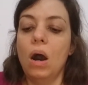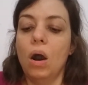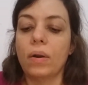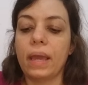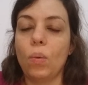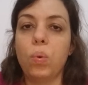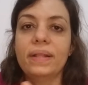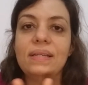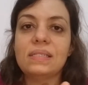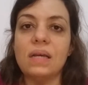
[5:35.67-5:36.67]
Okay,
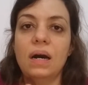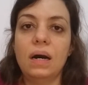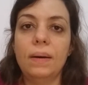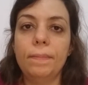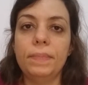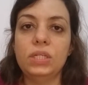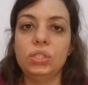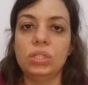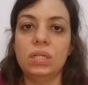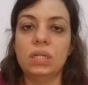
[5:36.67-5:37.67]
what this
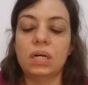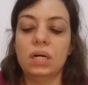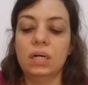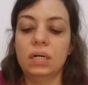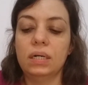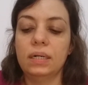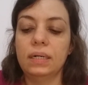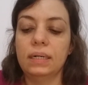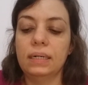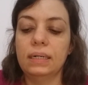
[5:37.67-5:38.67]
machine
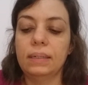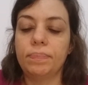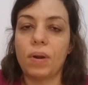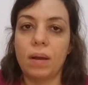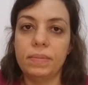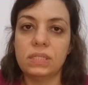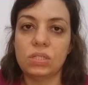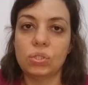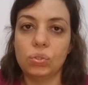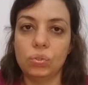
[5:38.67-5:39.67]

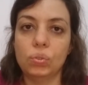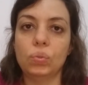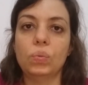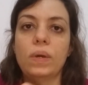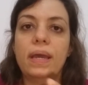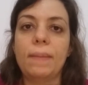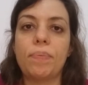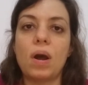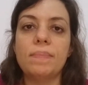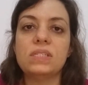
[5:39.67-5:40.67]
promises to do? It
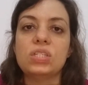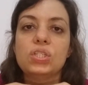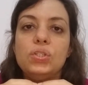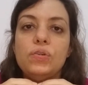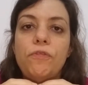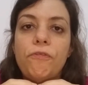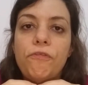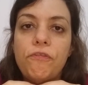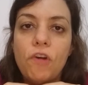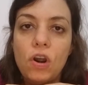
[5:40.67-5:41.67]
promises to
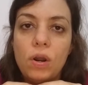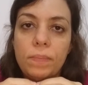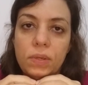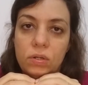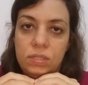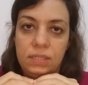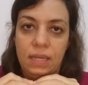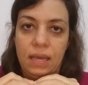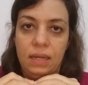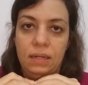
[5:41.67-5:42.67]
firm your
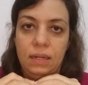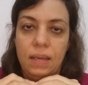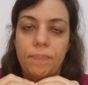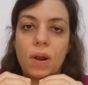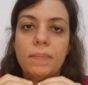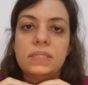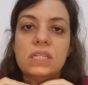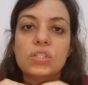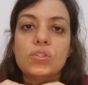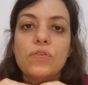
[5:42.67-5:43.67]
skin. It
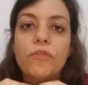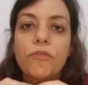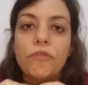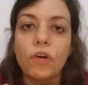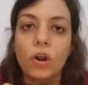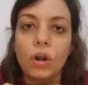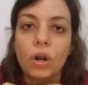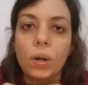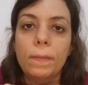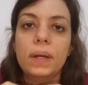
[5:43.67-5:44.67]
promises to
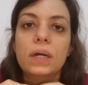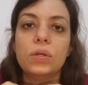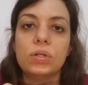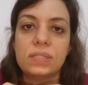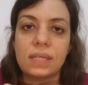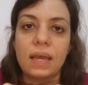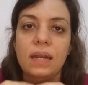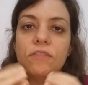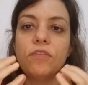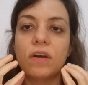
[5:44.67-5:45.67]
firm your skin.
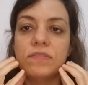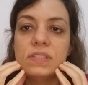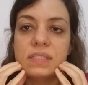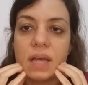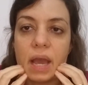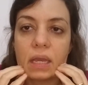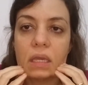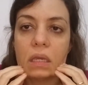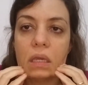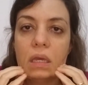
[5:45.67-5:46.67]
If you have
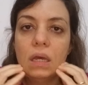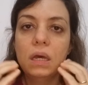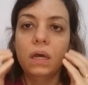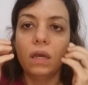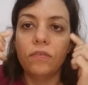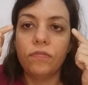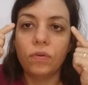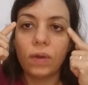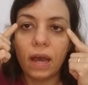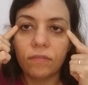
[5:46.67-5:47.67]
saggy, if
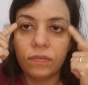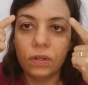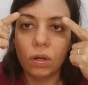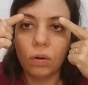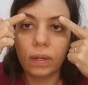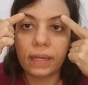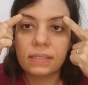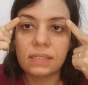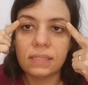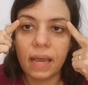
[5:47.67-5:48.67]
you have, like
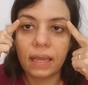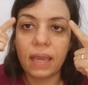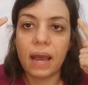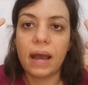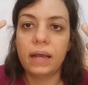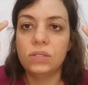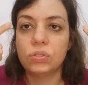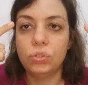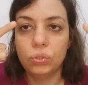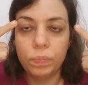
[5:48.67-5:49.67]
saggy
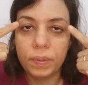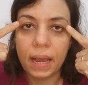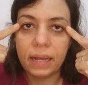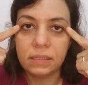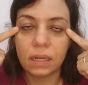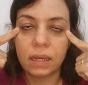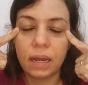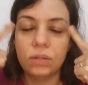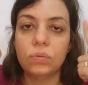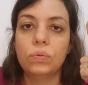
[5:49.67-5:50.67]
eyes, droopy eyes like
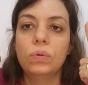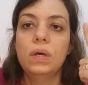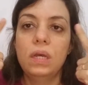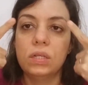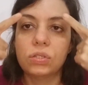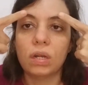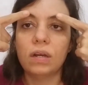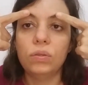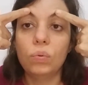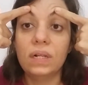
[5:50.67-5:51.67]
I do, it's
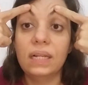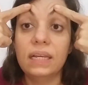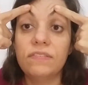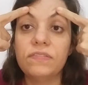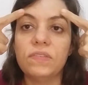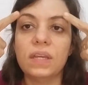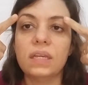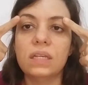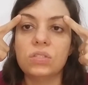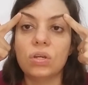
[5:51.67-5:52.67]
gonna do a
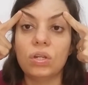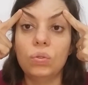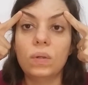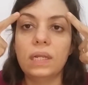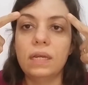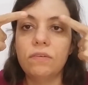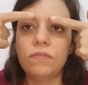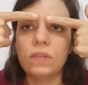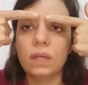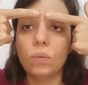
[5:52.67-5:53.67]
lifting. It's gonna do a
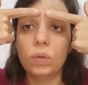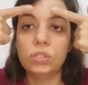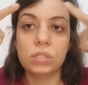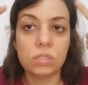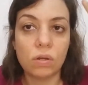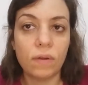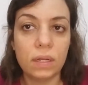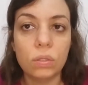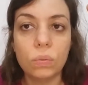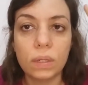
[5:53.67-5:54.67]
lifting, which is
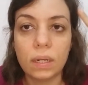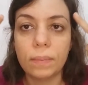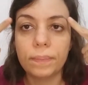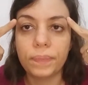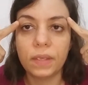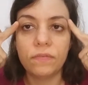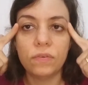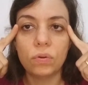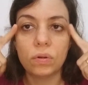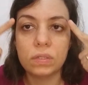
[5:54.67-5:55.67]
already doing it. If
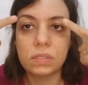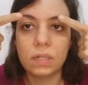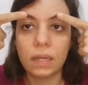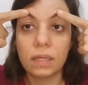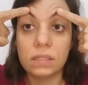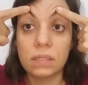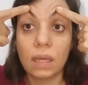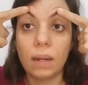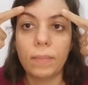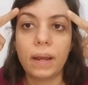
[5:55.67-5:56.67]
you notice, like it's
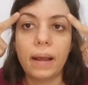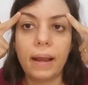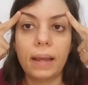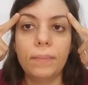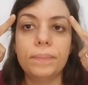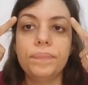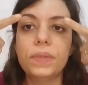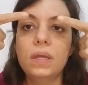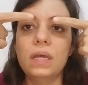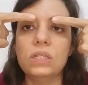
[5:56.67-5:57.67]
getting high.
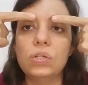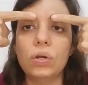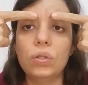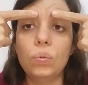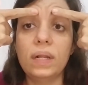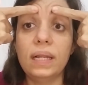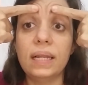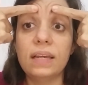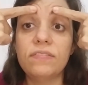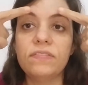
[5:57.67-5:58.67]
It's gonna do a
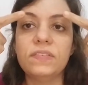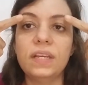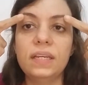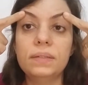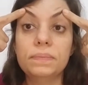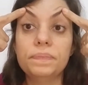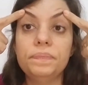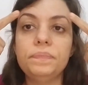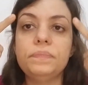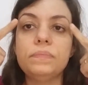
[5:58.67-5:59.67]
lifting.
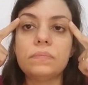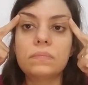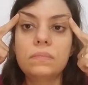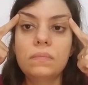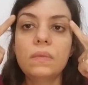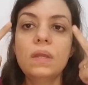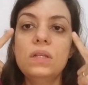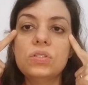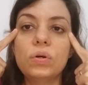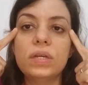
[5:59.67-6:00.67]

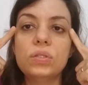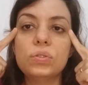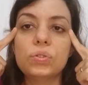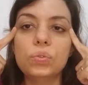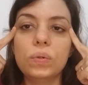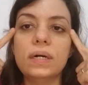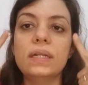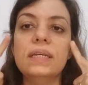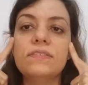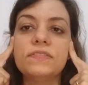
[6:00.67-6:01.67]
It's going to do a
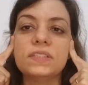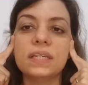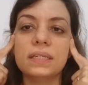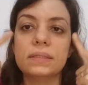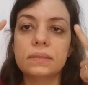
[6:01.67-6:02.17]
lifting,